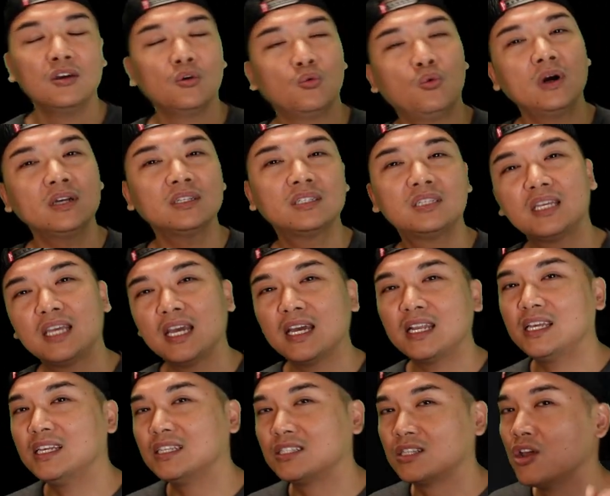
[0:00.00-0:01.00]
was to get
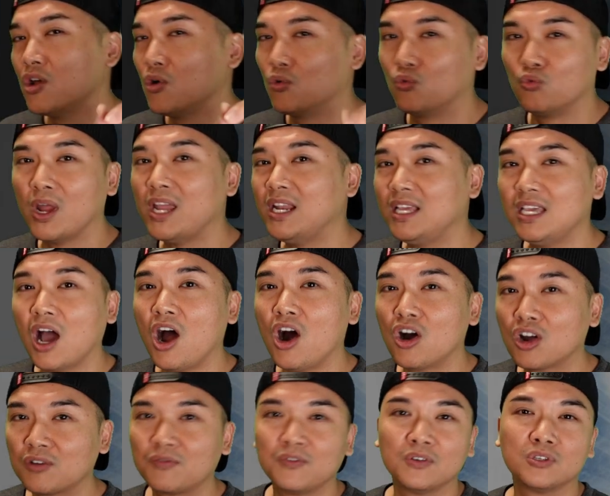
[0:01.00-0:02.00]
his
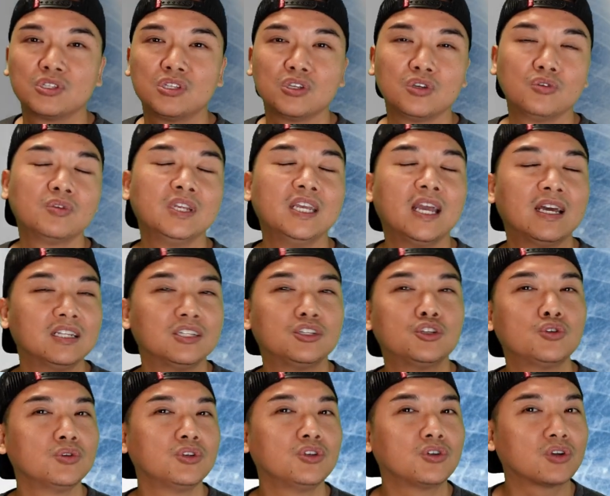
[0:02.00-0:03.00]
radiographer's degree at a
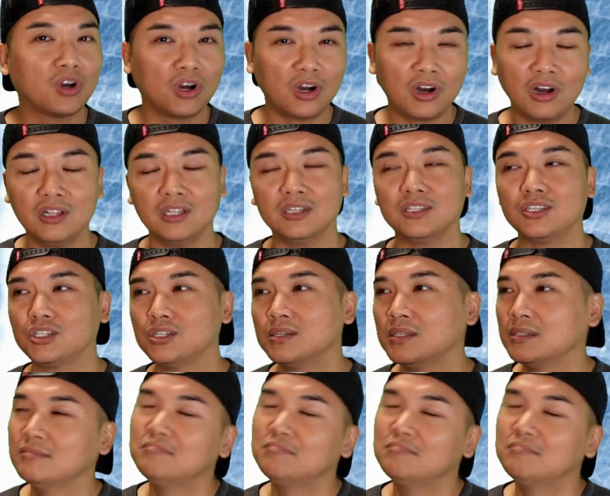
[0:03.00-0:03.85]
junior college.